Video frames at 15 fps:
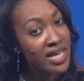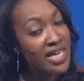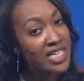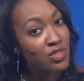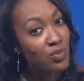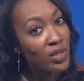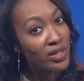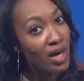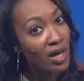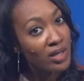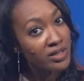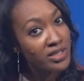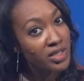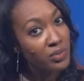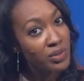is what
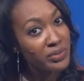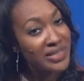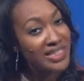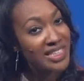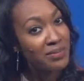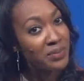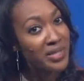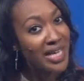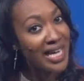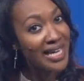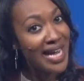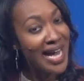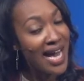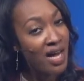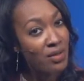also we reciprocate
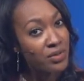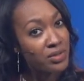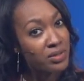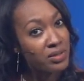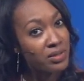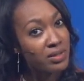out.